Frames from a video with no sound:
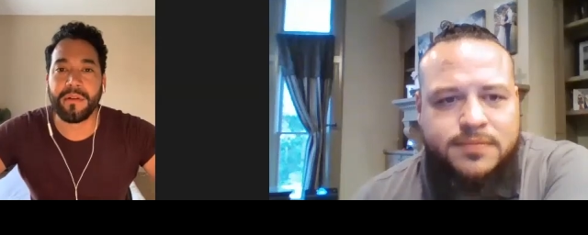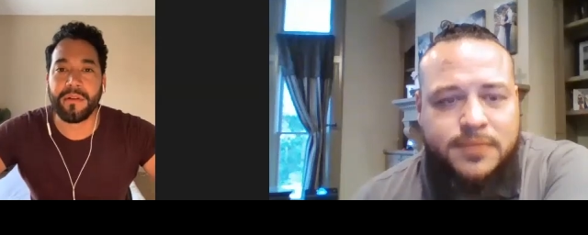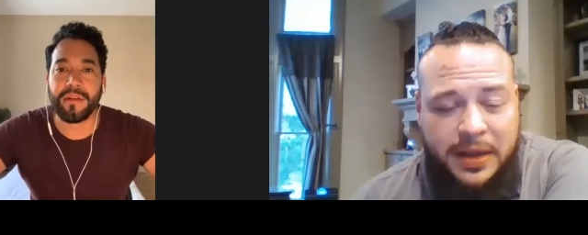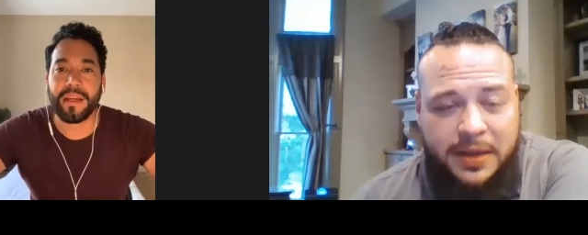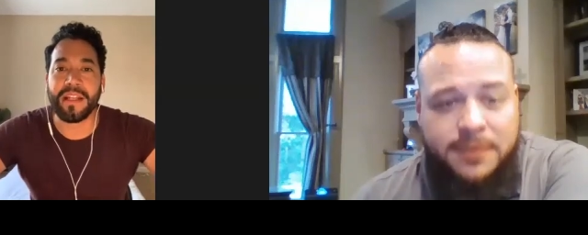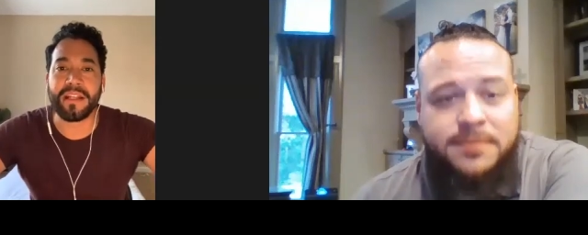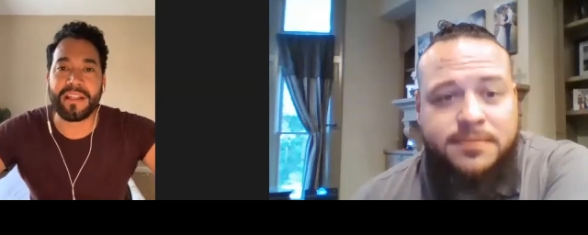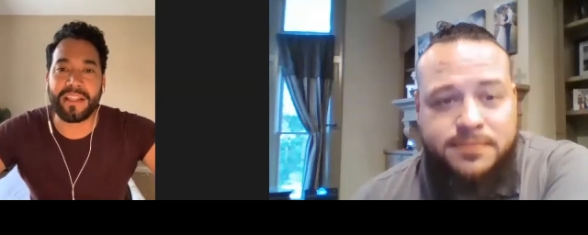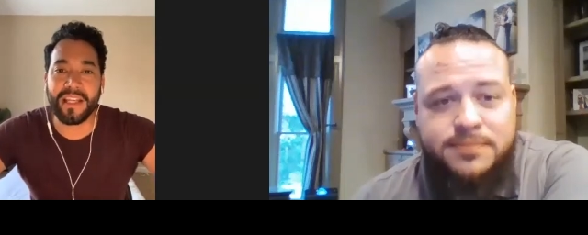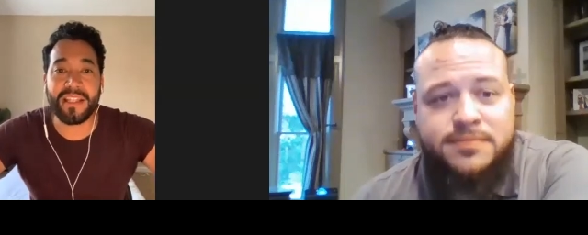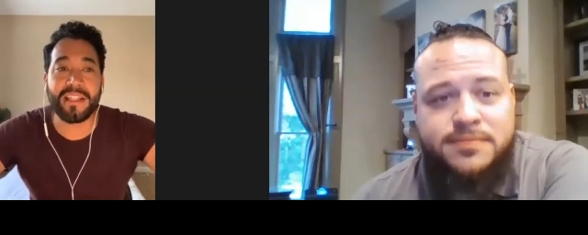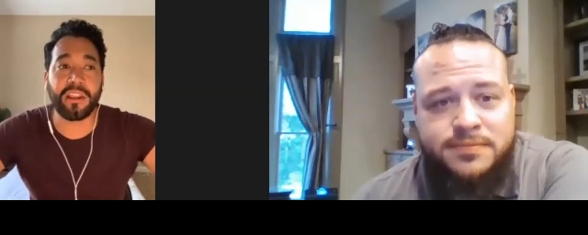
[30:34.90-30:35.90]
Speaker 1: Yeah. In
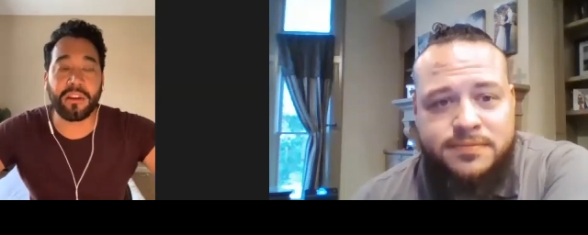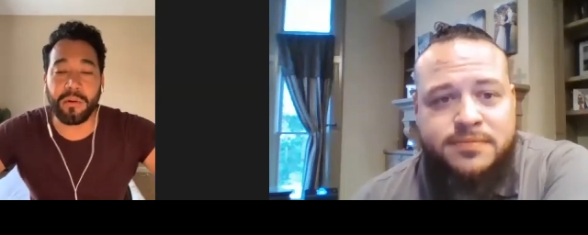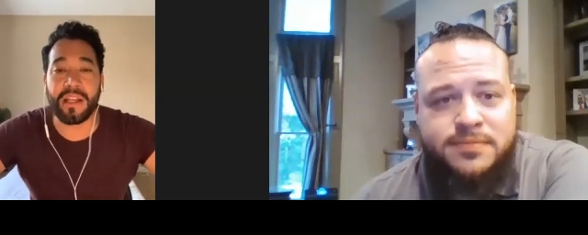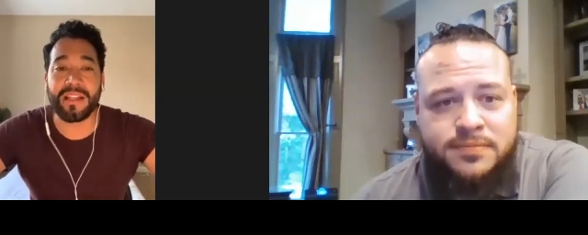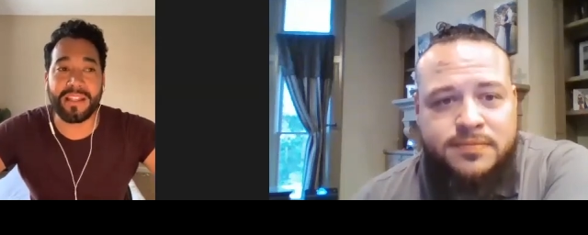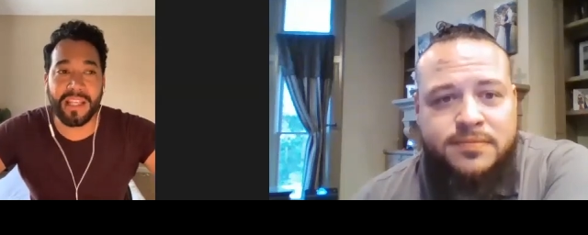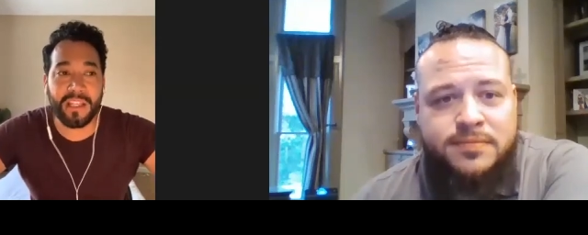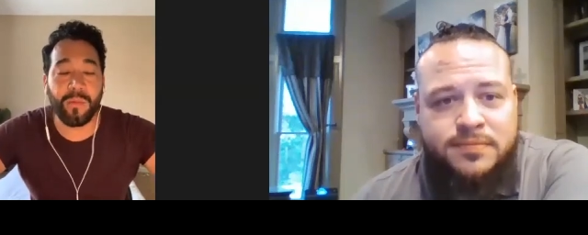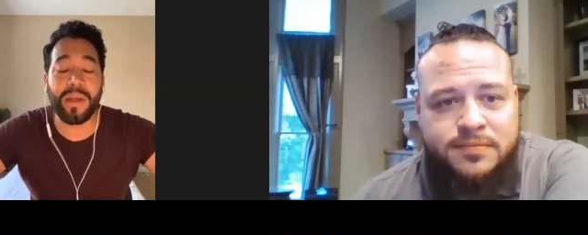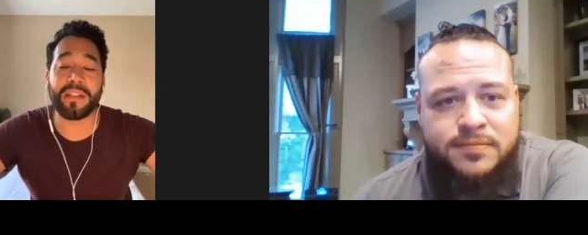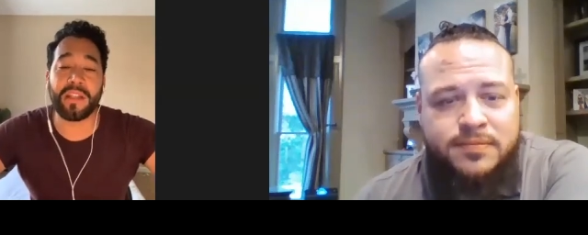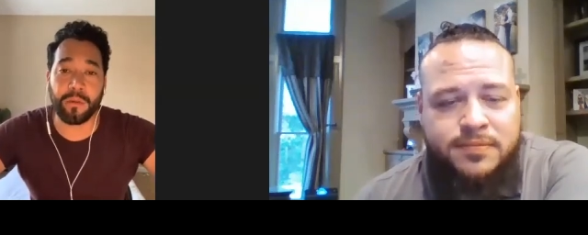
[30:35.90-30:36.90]
six to three, in six
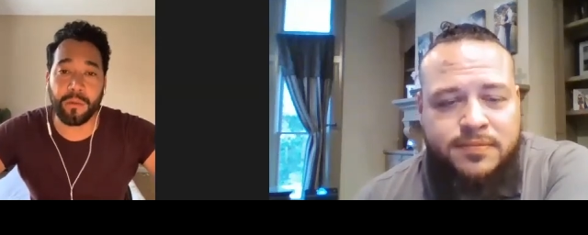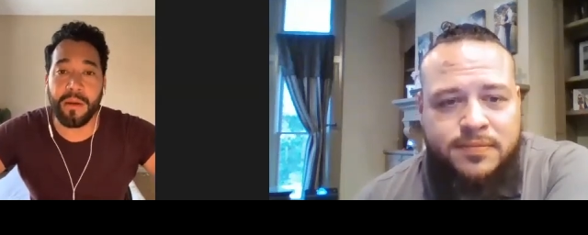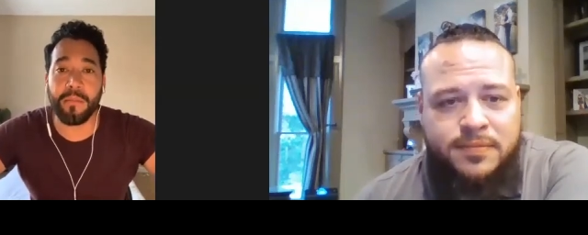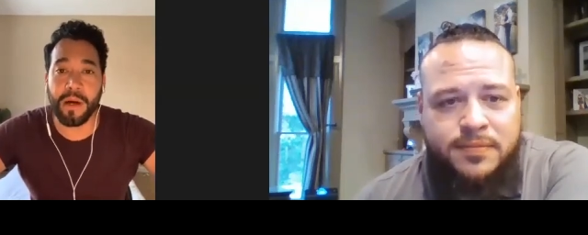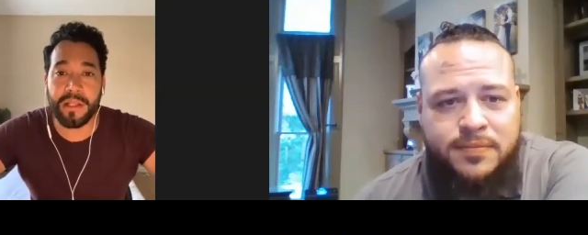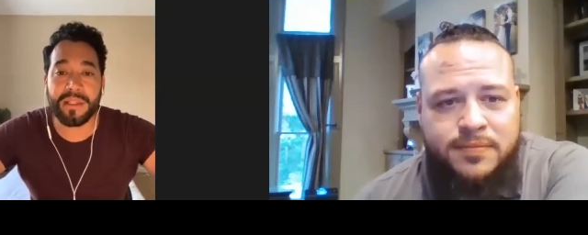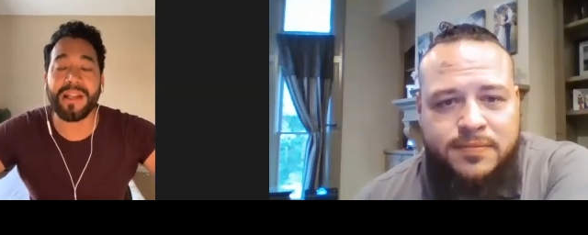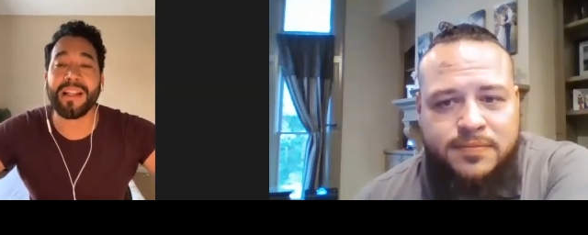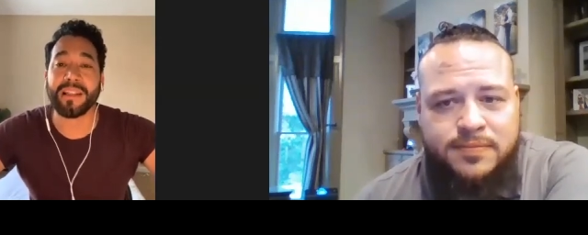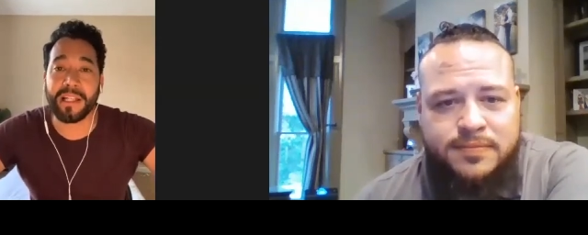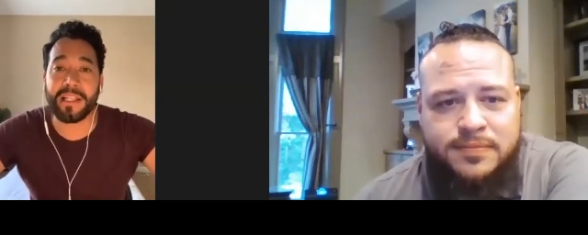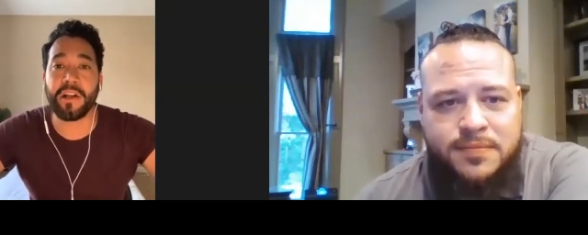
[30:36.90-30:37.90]
weeks to three months,
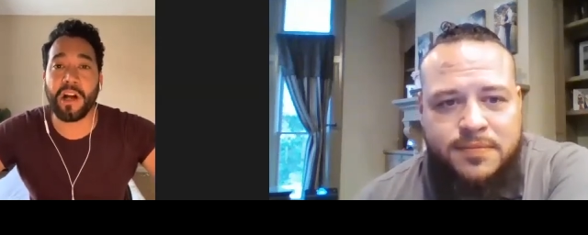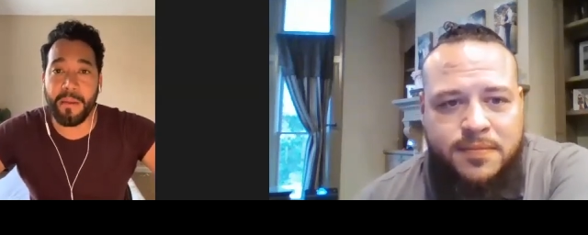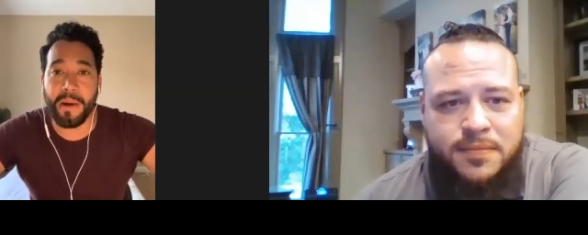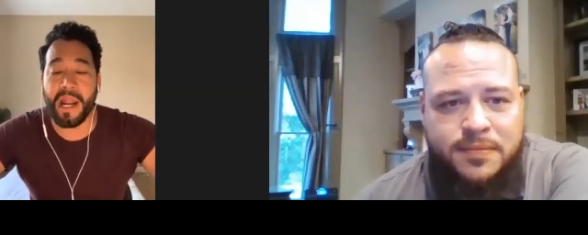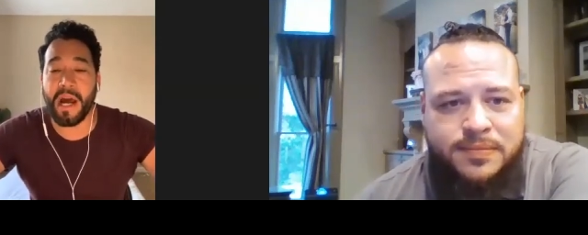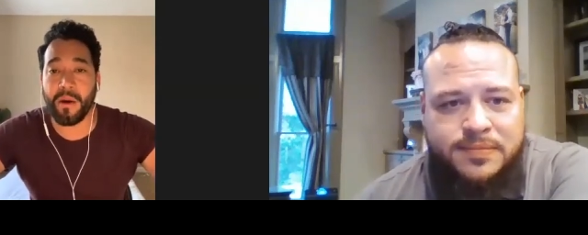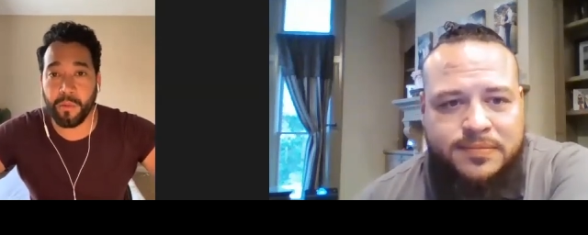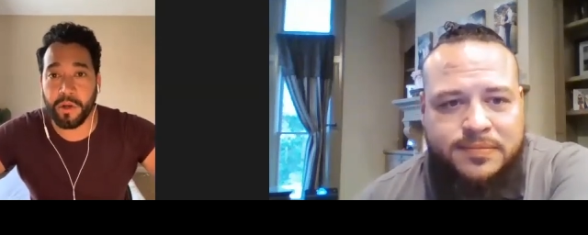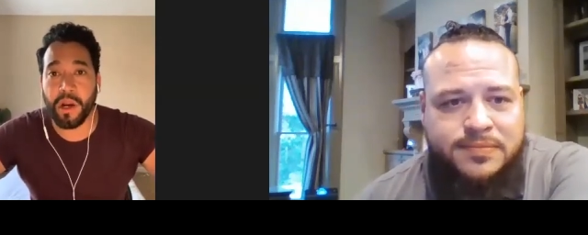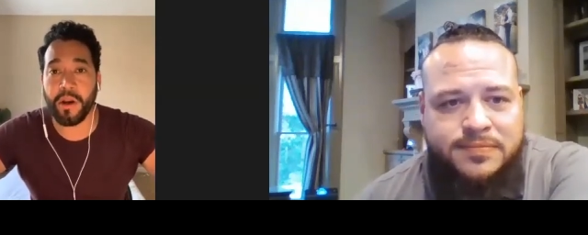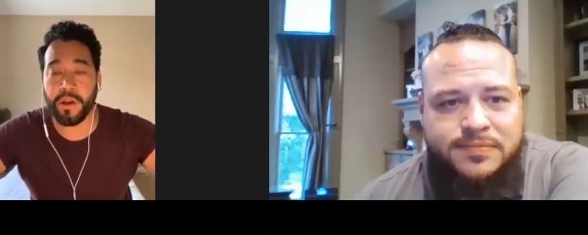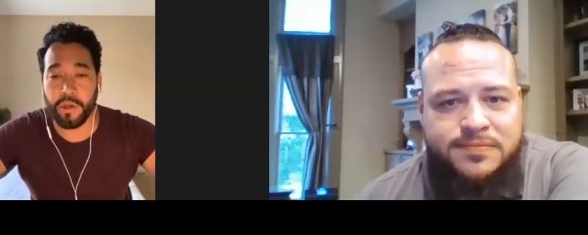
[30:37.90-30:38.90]
let's talk about how we, how you